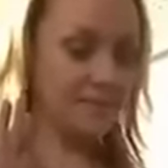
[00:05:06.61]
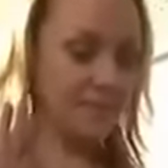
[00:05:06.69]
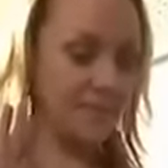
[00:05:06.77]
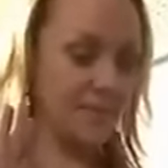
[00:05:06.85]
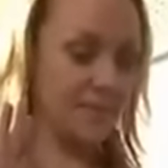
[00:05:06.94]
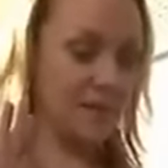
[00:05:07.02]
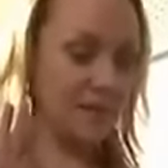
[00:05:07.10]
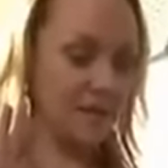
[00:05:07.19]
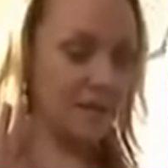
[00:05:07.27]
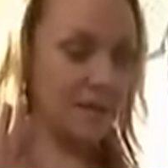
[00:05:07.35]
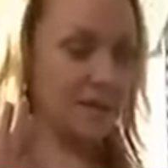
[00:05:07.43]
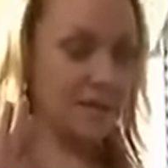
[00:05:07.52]

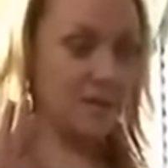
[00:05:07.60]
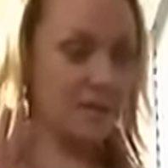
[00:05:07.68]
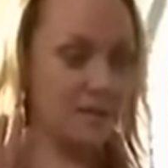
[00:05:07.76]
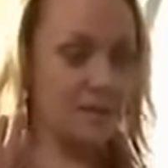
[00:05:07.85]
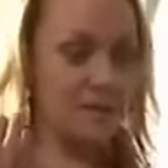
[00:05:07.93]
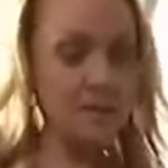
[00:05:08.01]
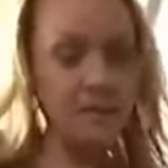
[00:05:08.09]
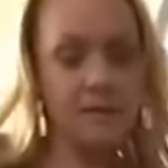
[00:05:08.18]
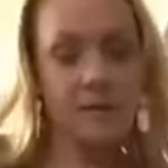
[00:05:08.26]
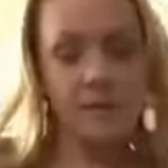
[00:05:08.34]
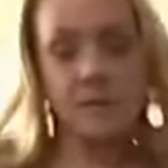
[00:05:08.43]
No one is speaking in this clip.